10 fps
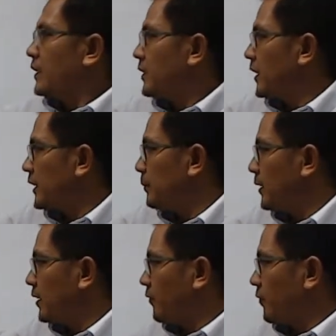6
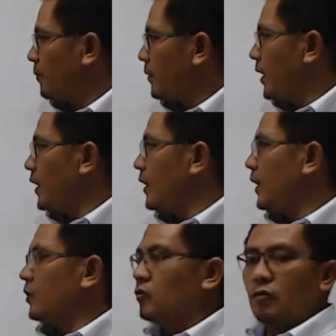meter from A
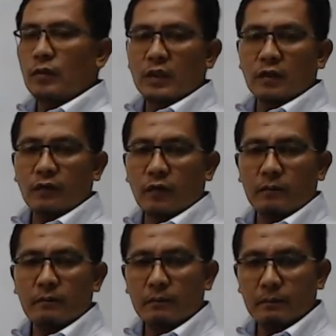and 2 meter
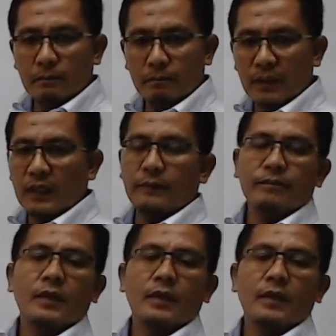from B.